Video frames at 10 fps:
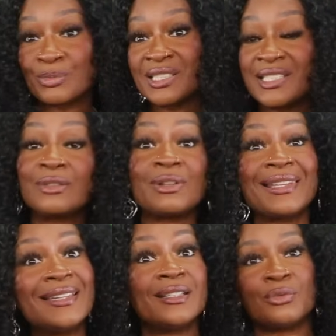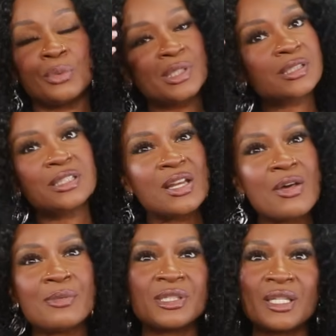We still live. We, you know
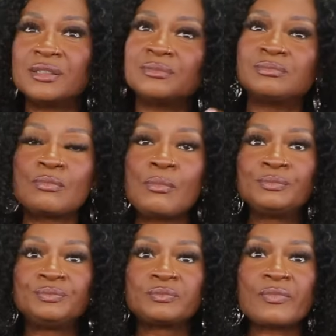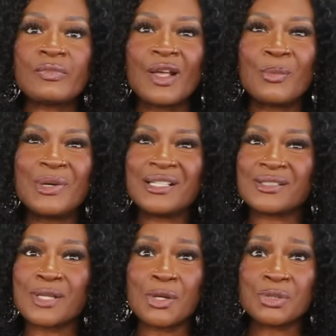what I'm saying? We
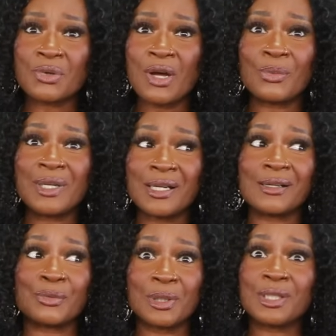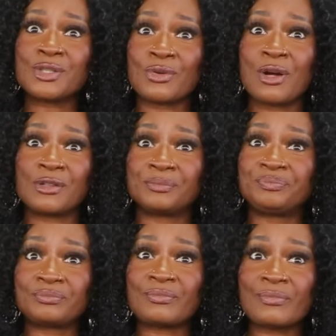are so strong. We are a really
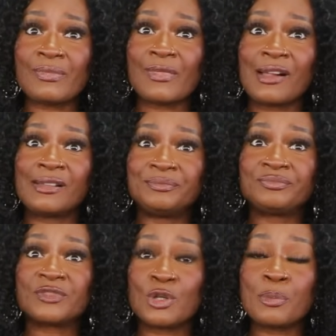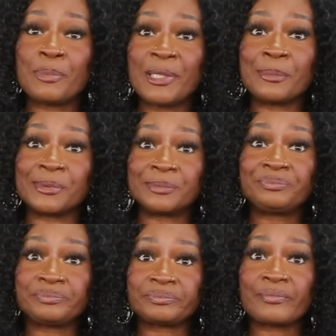strong group of people.
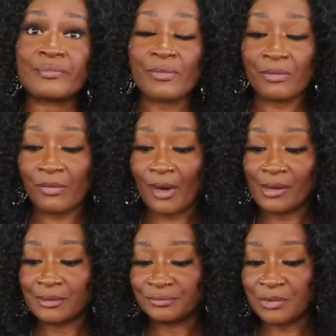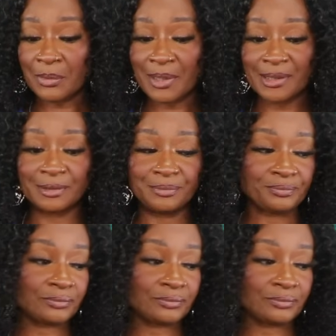For real.